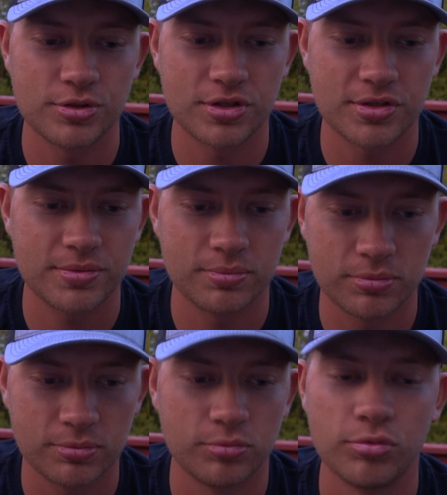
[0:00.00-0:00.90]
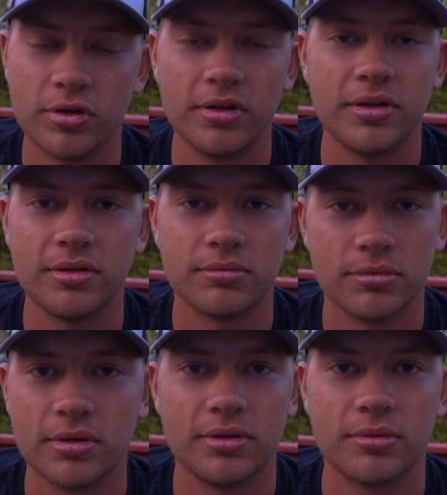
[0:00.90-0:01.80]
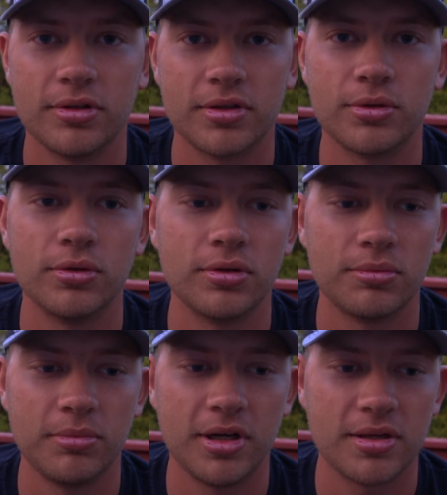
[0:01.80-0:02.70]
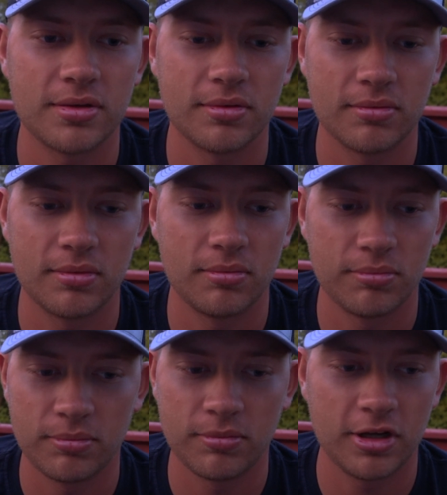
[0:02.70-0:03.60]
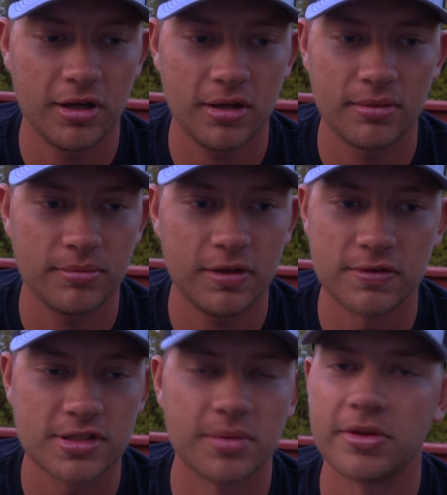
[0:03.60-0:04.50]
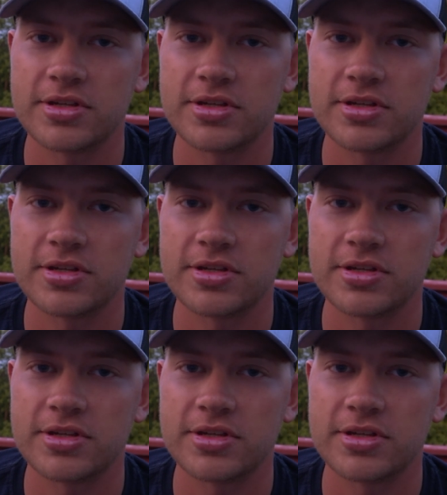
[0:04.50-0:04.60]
was just really, really, really cool meeting even some of